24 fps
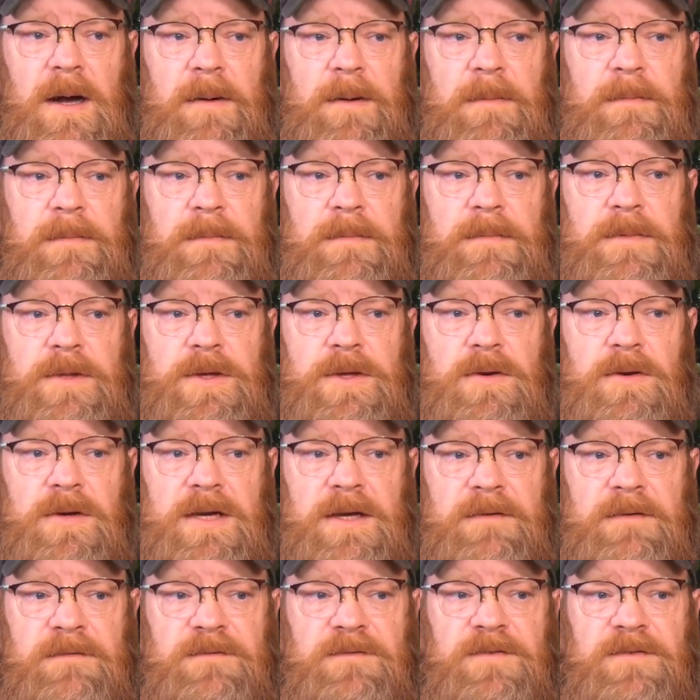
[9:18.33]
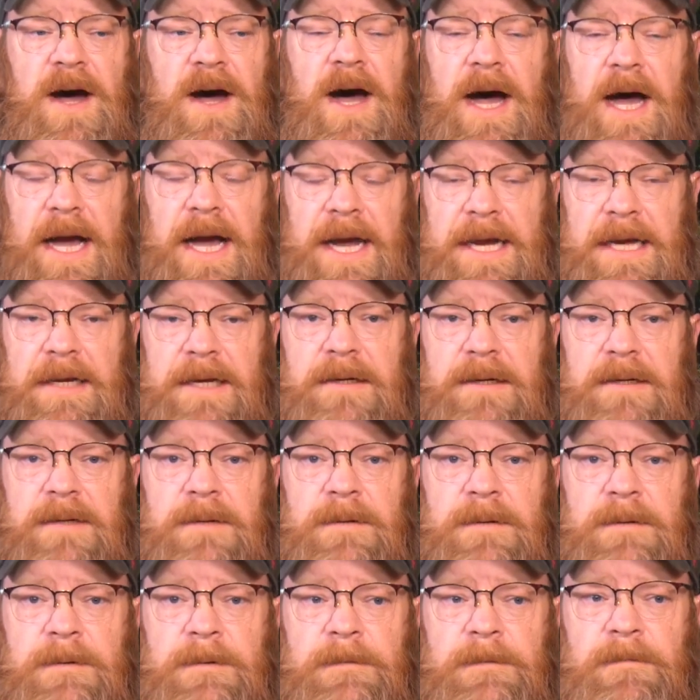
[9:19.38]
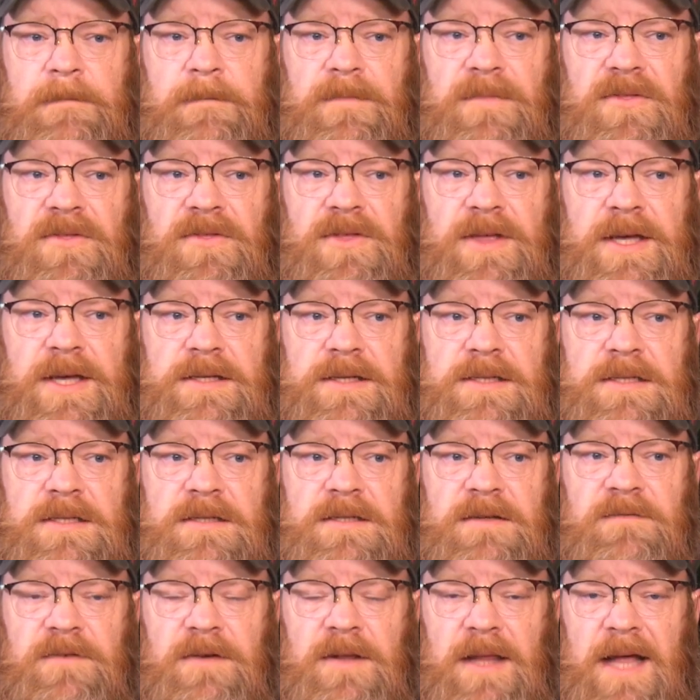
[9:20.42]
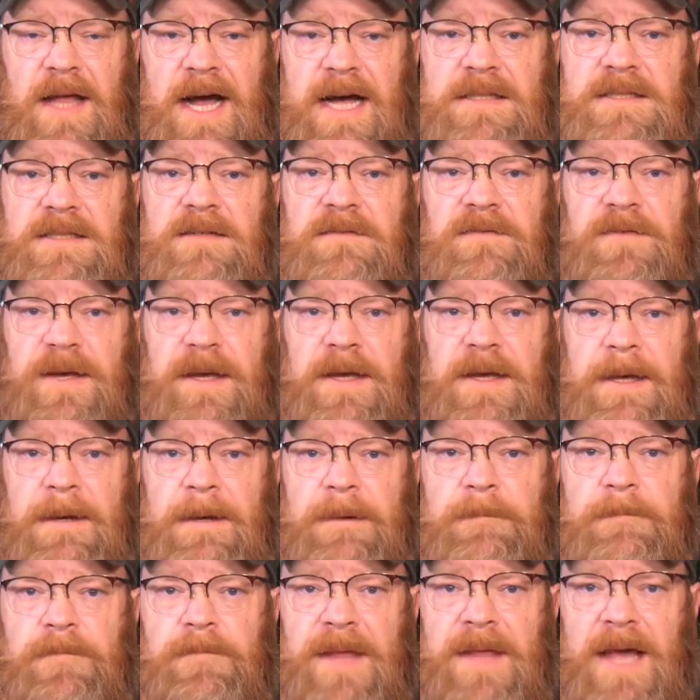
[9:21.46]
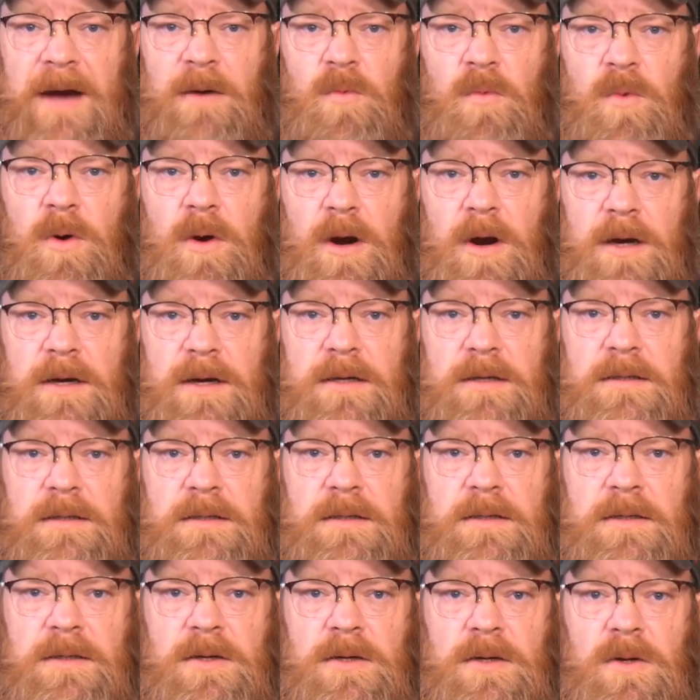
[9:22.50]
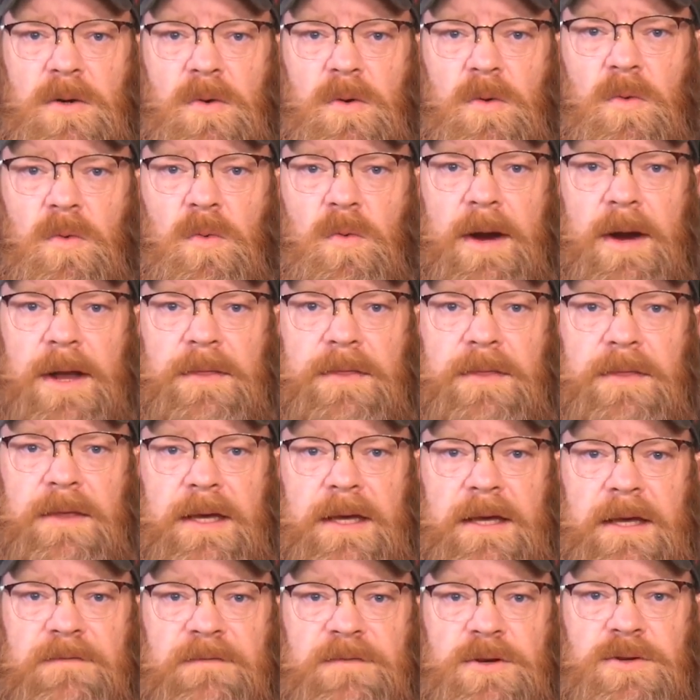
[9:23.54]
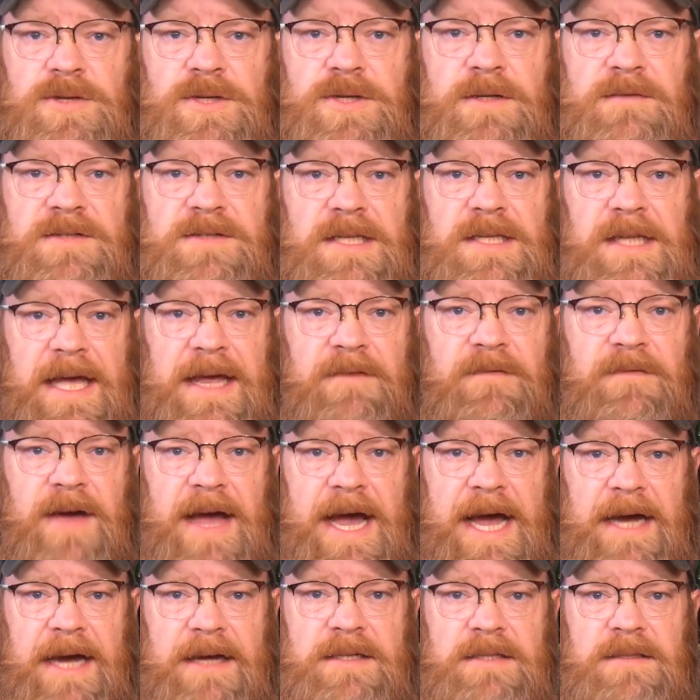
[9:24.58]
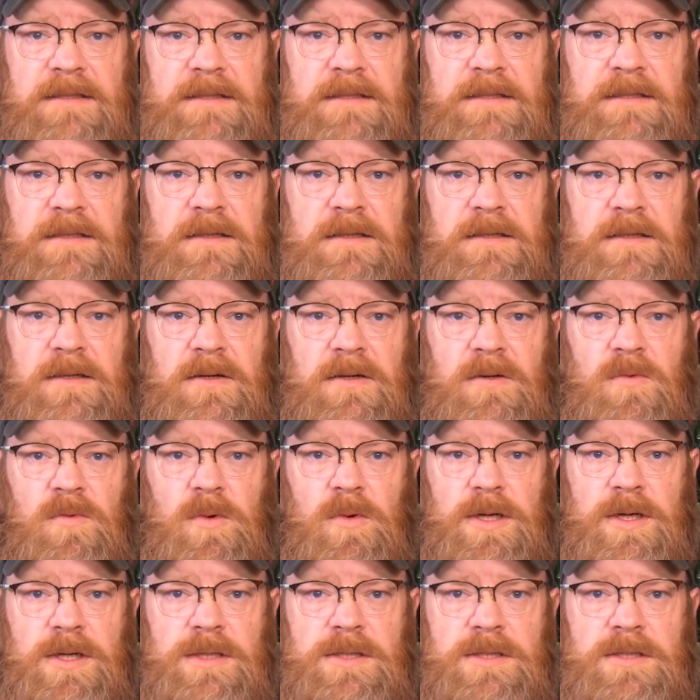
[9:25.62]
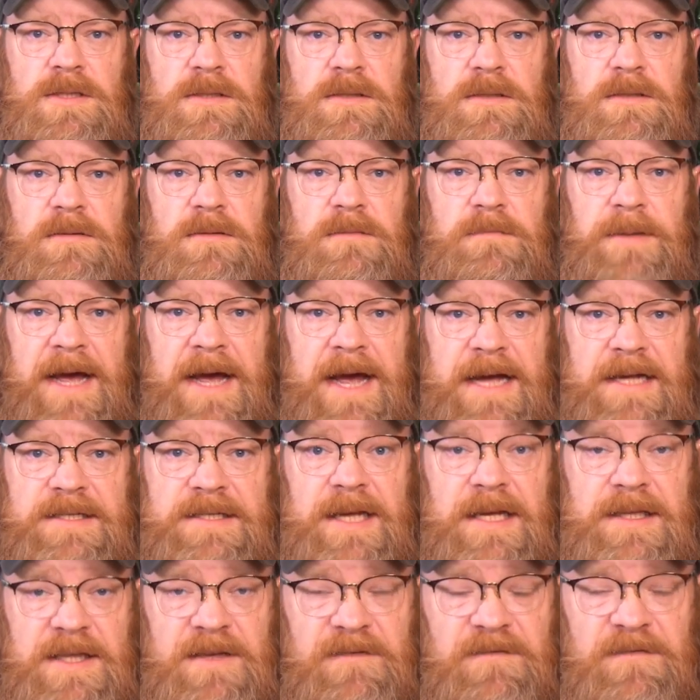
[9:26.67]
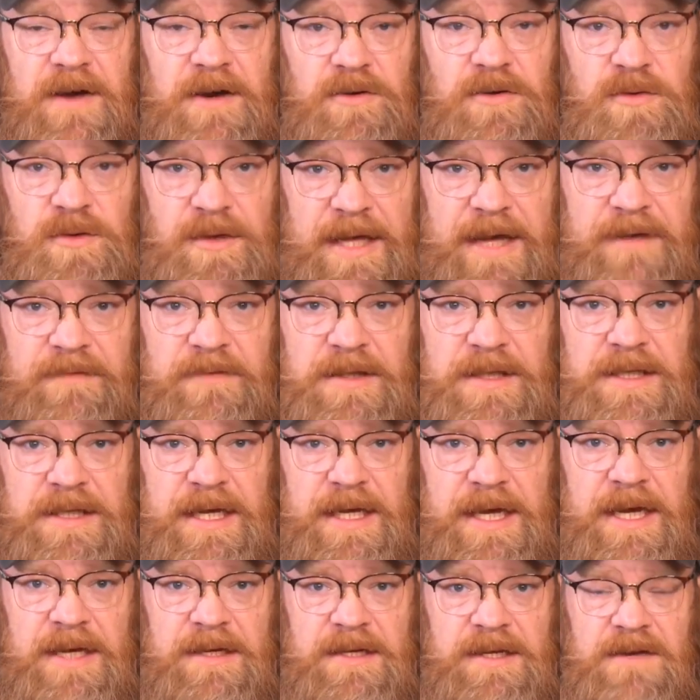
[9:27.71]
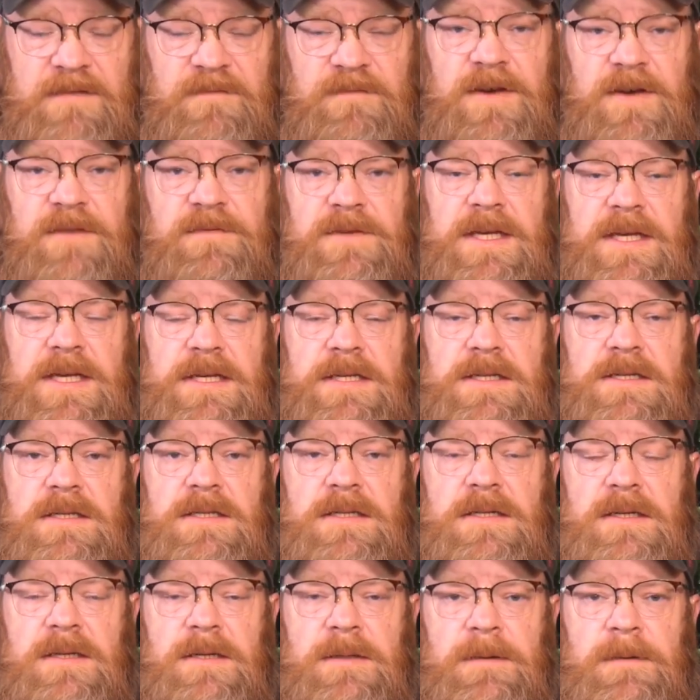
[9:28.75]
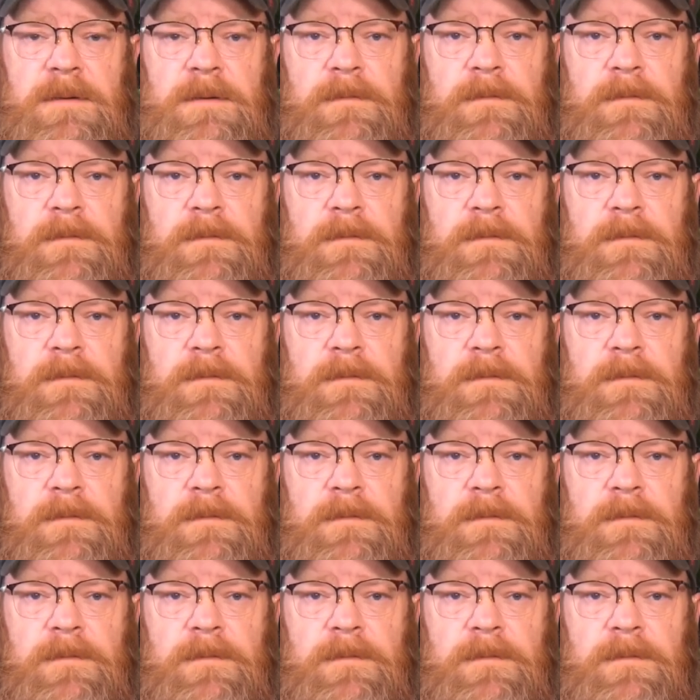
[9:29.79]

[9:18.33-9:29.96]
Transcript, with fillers: Um, you can find this philosophy at work. When the Fugitive Slave Act was passed at the federal level in the 1850s,